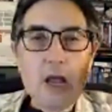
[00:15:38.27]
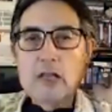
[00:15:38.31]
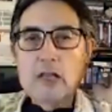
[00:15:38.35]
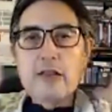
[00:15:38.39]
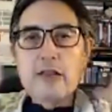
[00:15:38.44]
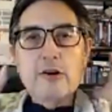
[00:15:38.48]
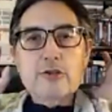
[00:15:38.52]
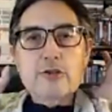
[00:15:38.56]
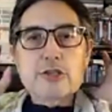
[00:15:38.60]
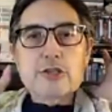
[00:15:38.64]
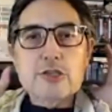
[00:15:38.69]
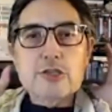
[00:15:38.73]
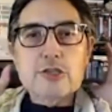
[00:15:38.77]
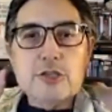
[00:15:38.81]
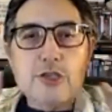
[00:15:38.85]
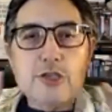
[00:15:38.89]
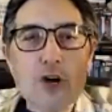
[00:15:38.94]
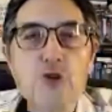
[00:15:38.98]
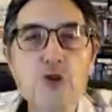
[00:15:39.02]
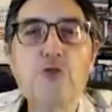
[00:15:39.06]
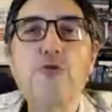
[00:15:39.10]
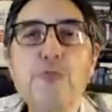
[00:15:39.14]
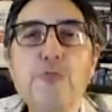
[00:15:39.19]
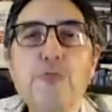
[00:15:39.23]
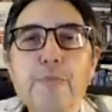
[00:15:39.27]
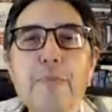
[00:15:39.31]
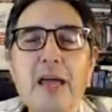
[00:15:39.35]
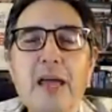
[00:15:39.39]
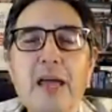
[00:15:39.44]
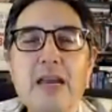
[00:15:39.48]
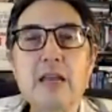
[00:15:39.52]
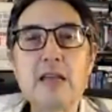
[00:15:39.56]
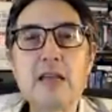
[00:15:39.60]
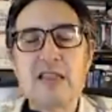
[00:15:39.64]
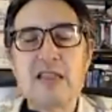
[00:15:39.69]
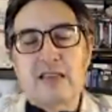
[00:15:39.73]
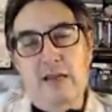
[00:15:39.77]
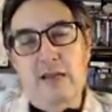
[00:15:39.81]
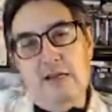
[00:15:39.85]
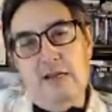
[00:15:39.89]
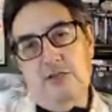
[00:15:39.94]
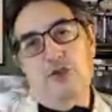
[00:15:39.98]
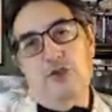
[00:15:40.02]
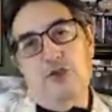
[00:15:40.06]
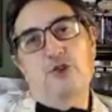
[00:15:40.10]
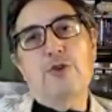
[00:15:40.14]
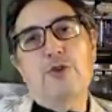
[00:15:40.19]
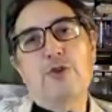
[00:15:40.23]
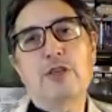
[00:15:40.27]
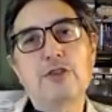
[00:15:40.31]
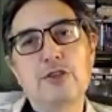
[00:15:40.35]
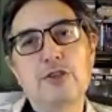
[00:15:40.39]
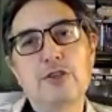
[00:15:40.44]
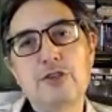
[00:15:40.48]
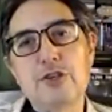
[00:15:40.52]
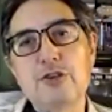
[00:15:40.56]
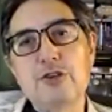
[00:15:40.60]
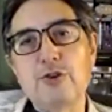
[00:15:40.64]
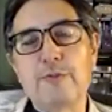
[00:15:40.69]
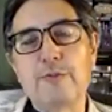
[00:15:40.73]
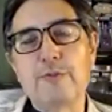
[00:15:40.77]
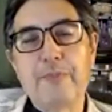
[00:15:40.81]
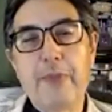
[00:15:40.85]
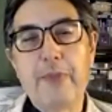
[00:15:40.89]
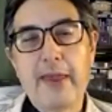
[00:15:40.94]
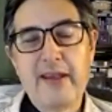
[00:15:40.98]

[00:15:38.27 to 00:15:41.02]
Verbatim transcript: There's so many things you can do.